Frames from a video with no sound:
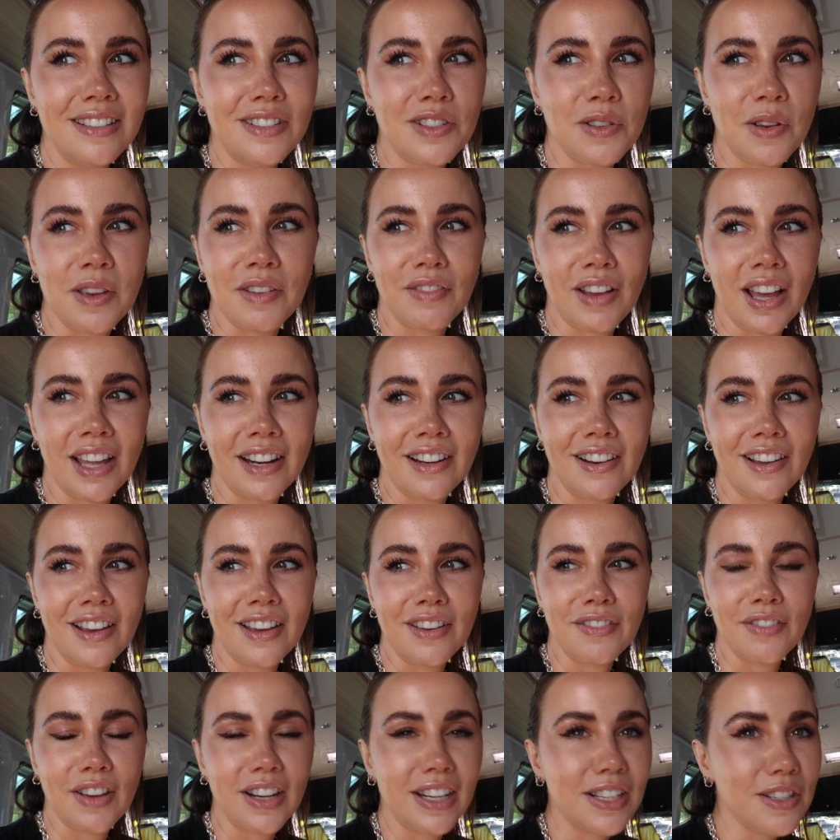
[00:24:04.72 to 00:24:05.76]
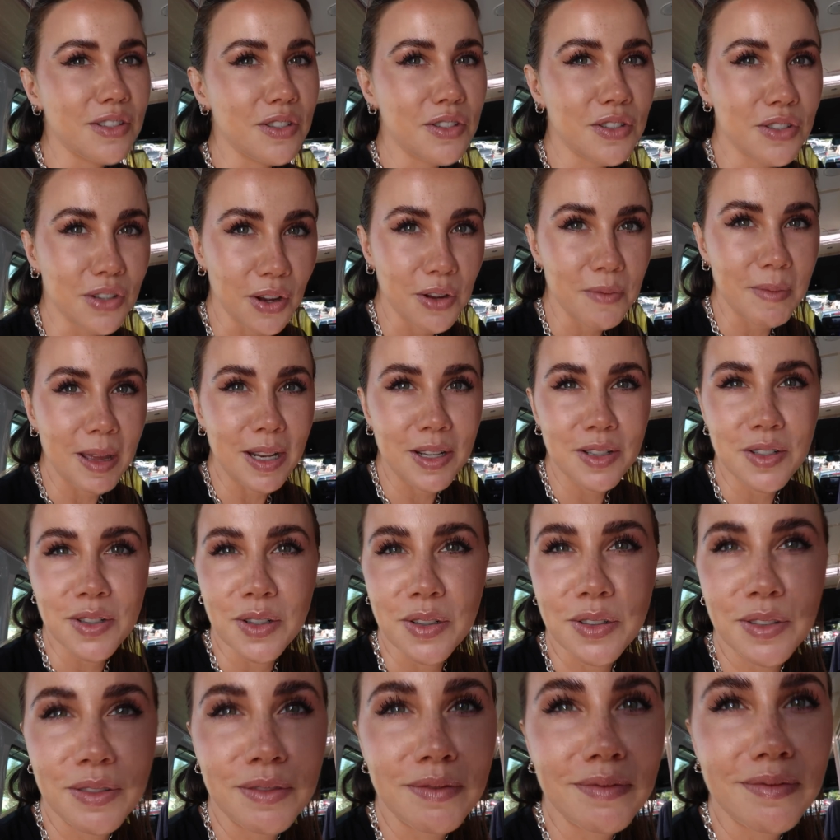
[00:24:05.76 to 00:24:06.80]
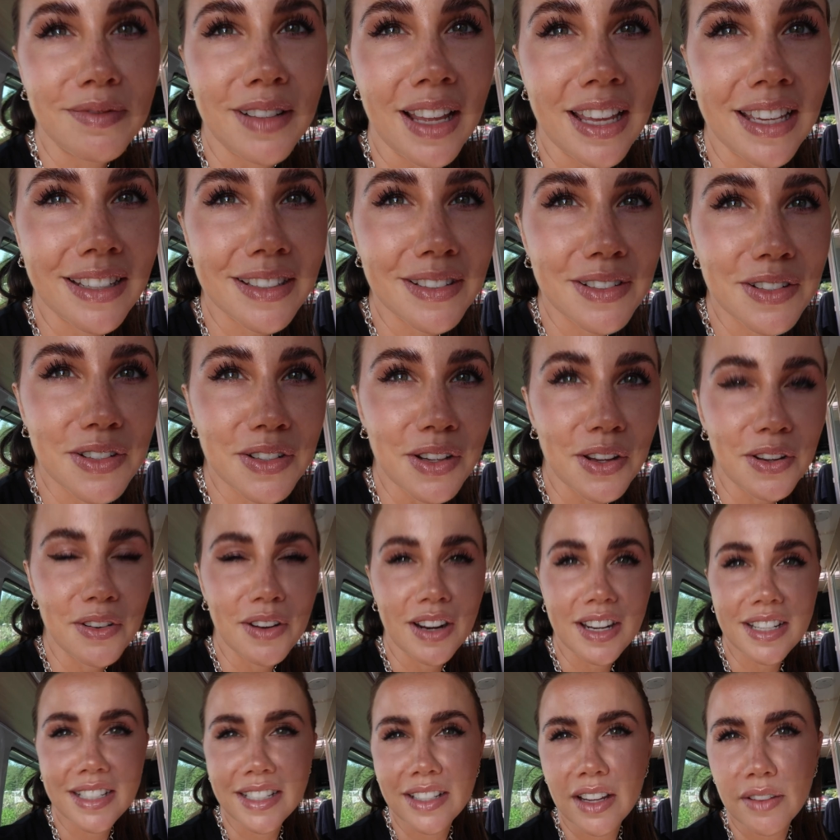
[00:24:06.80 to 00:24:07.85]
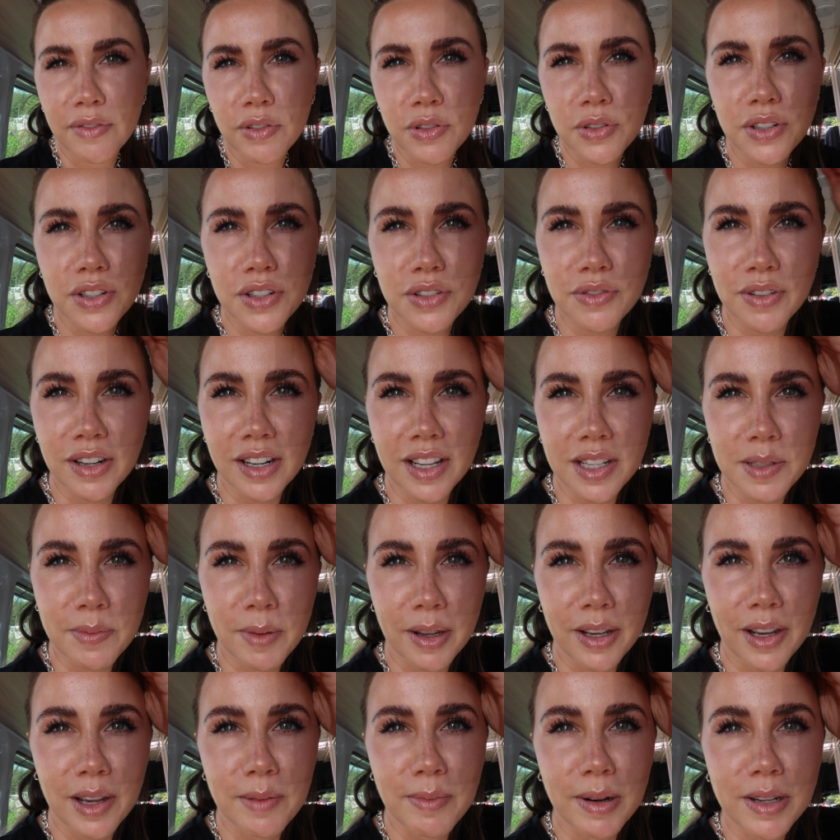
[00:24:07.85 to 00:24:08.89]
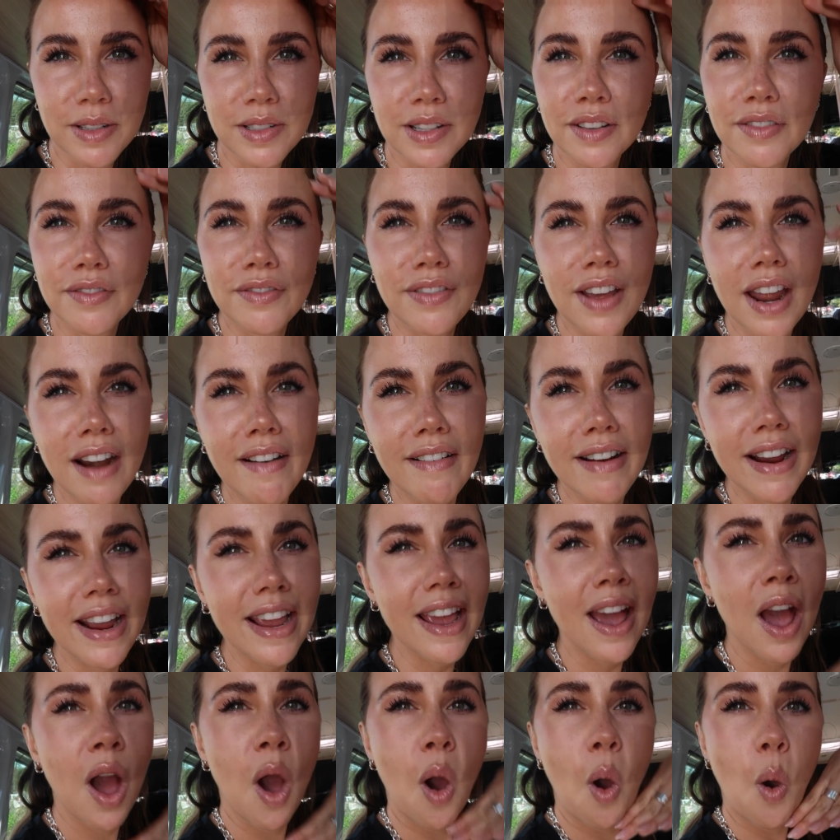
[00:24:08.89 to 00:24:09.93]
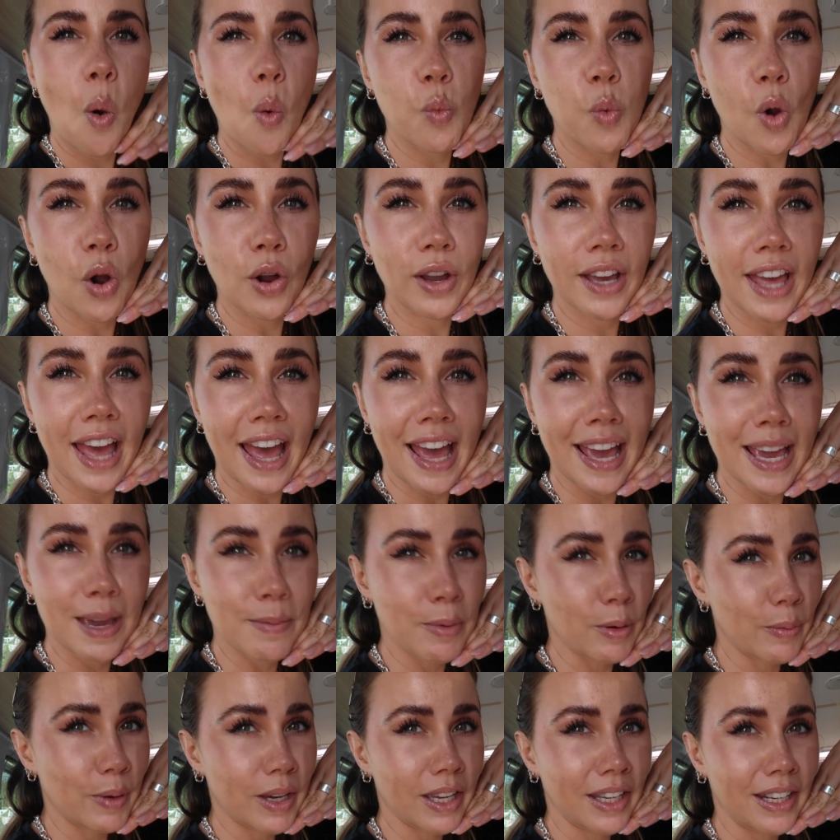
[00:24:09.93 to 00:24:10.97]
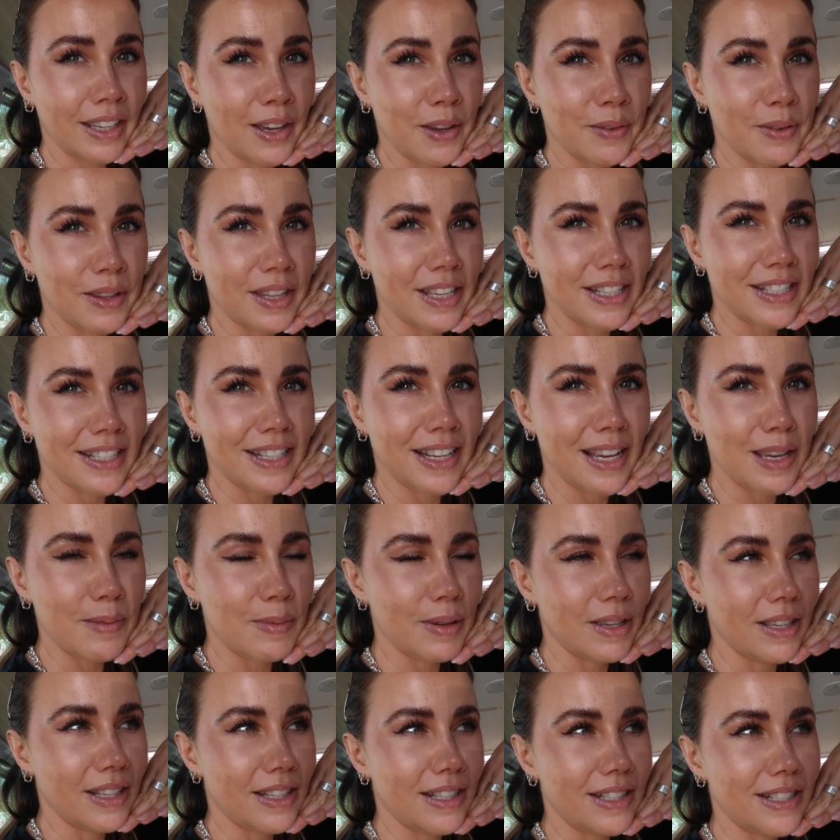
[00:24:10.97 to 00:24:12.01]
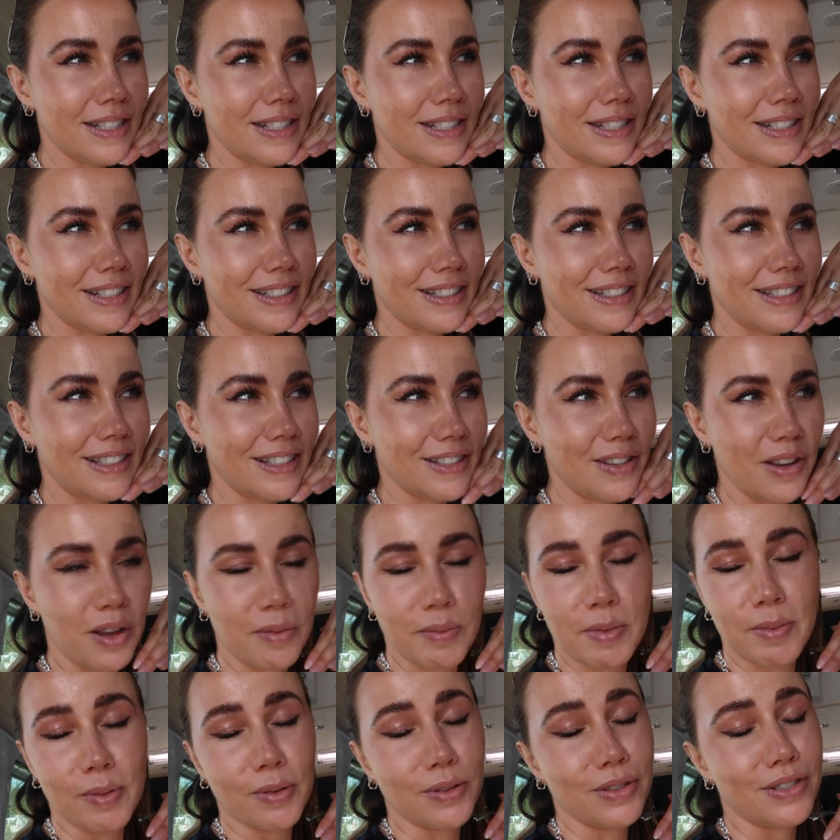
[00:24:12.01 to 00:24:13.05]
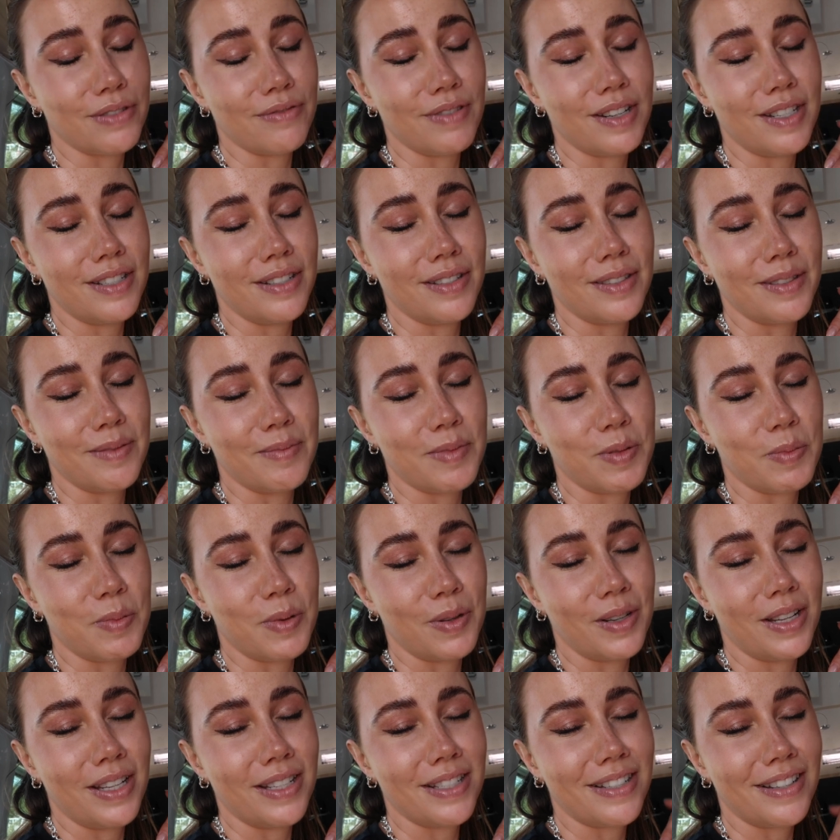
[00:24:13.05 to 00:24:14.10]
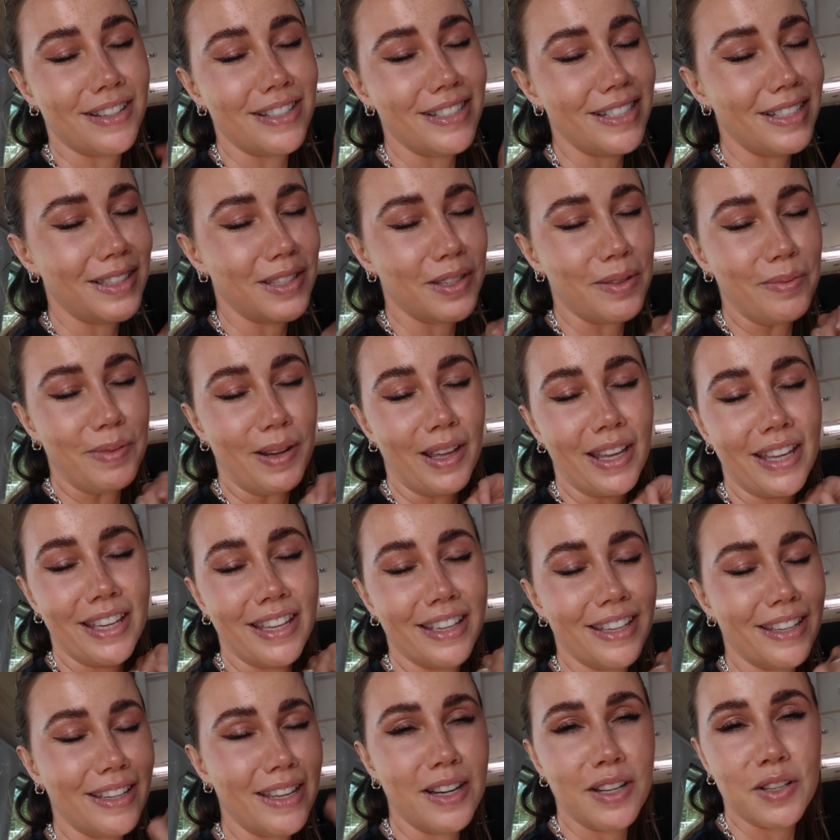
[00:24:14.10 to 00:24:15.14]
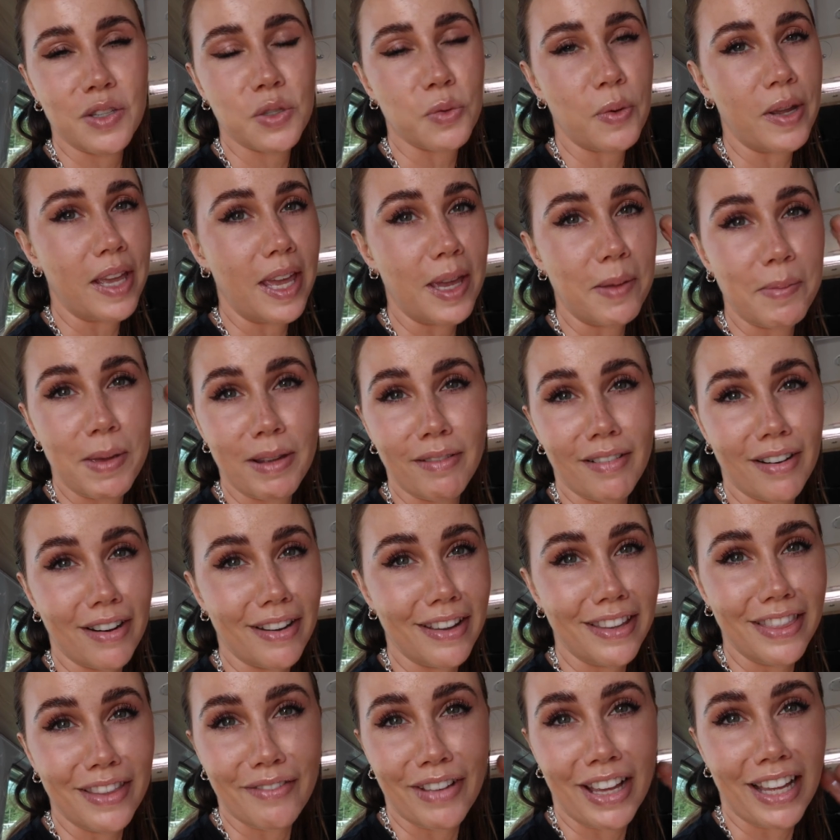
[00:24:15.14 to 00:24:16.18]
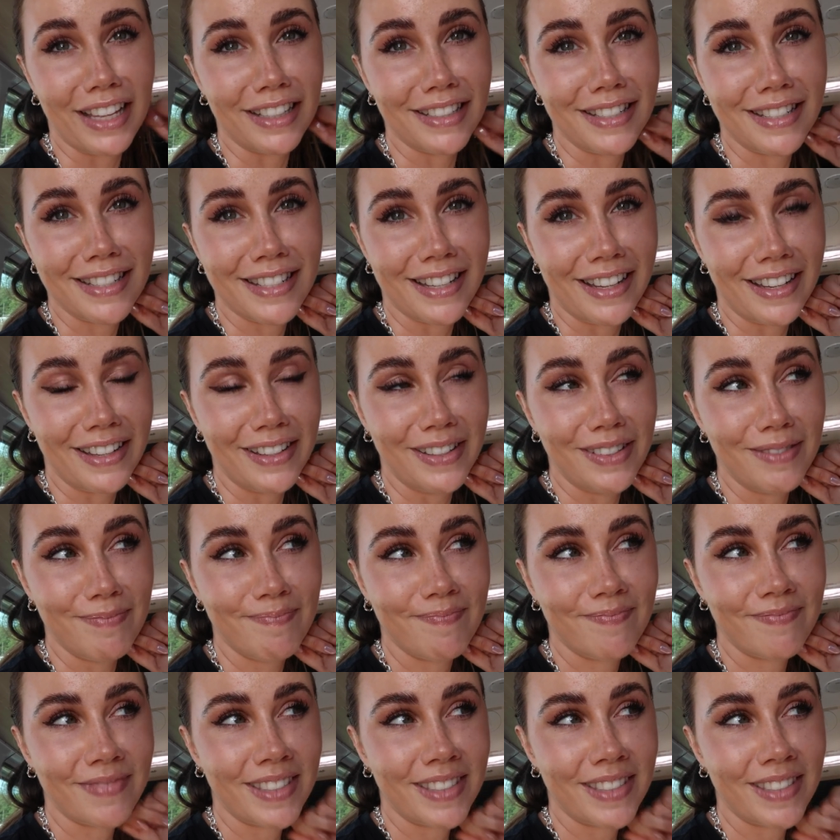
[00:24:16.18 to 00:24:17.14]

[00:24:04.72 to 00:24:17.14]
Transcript: doing van life, and it's so mental, like so crazy. I've also just realised my eyebrows look very 1K, but we're gonna go with it today because I can't be bothered to redo them, to be honest. I did them like in a swinging mirror in the van, so...